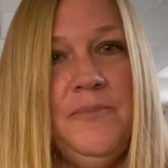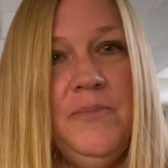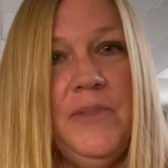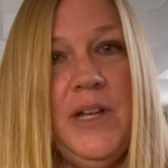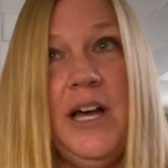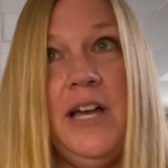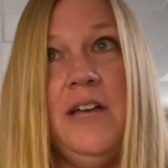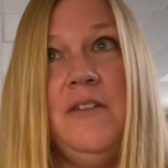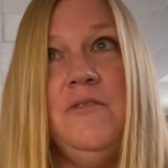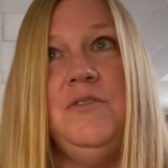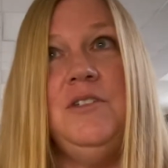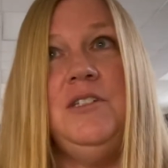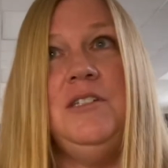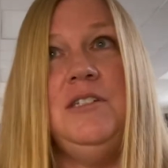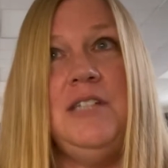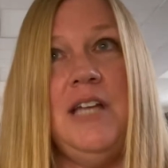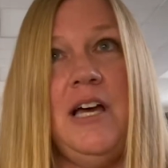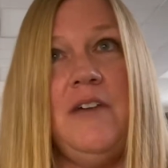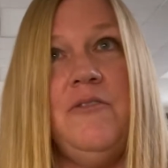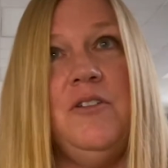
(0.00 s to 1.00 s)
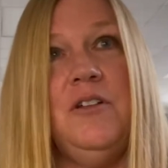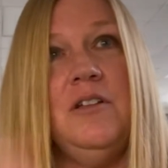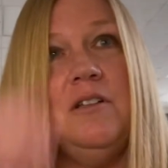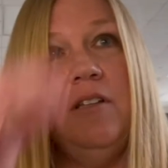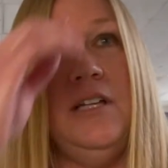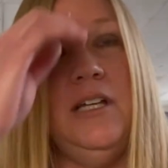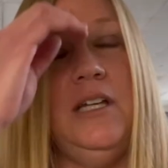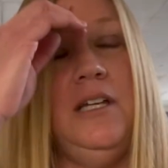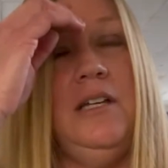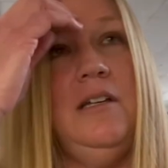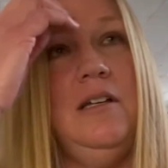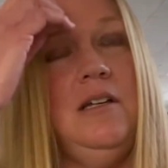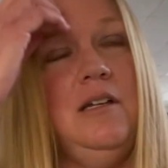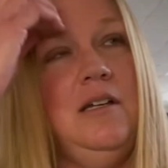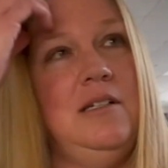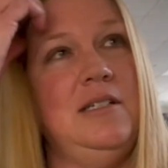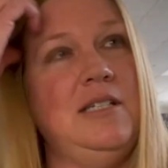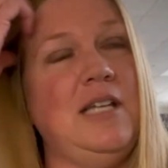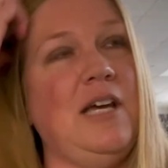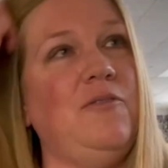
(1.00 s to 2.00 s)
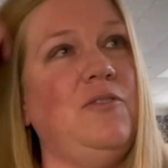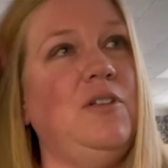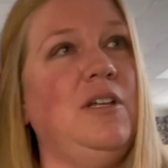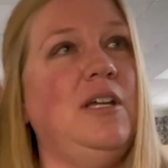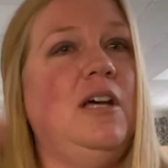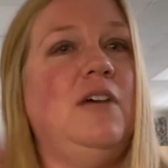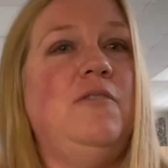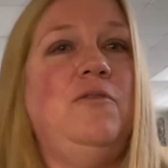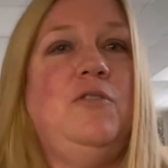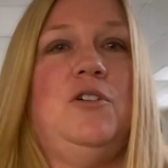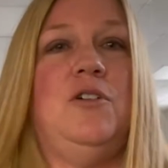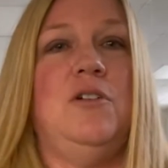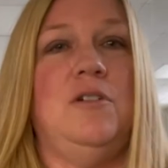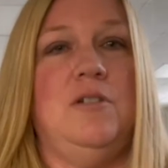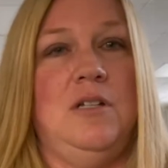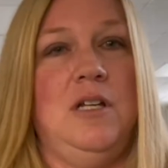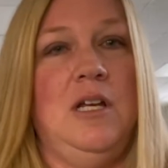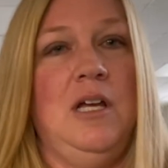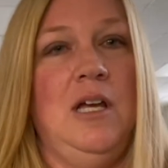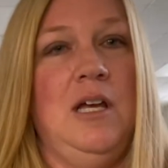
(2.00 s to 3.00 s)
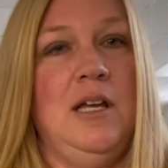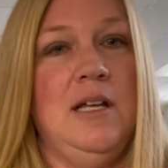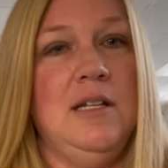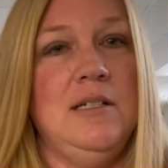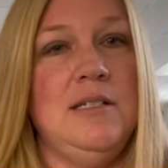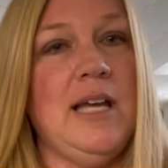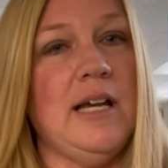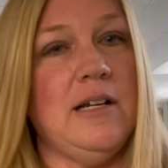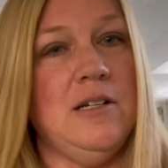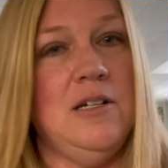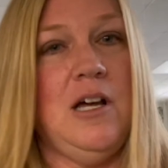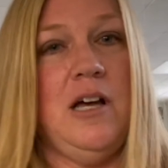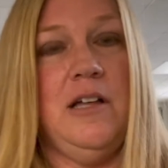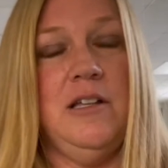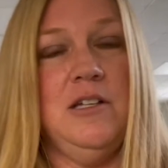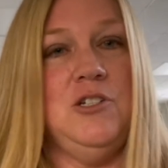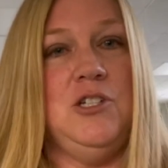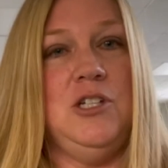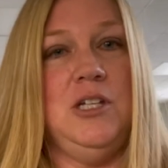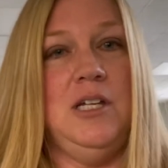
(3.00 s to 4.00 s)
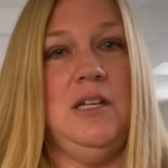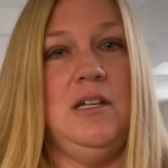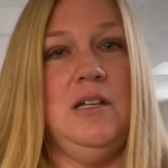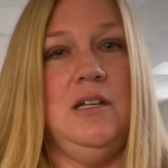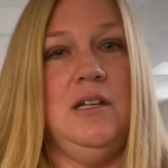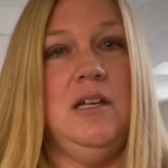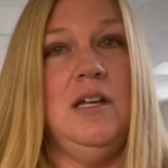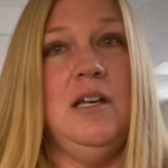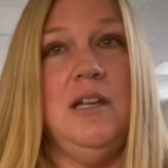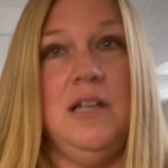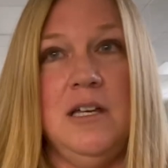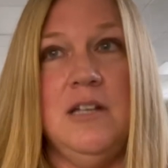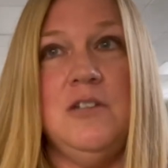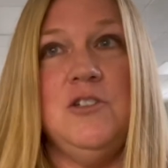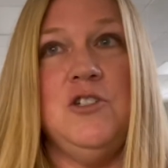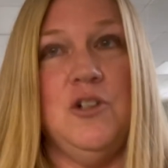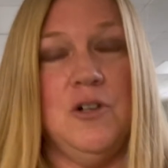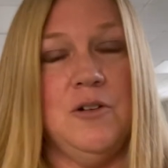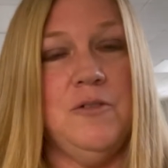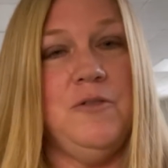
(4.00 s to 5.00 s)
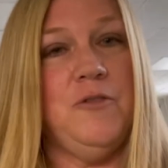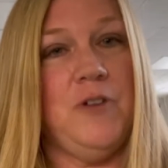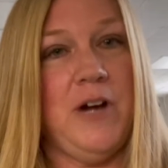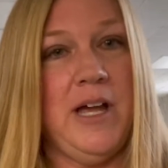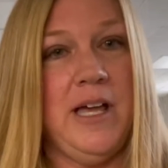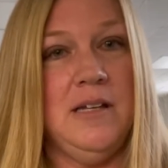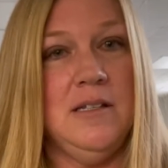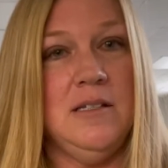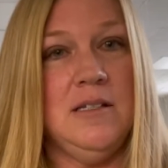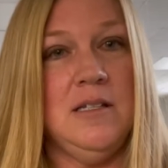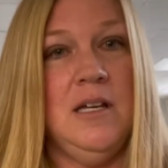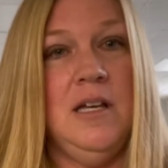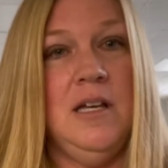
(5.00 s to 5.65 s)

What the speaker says: I definitely have learned technology is your friend.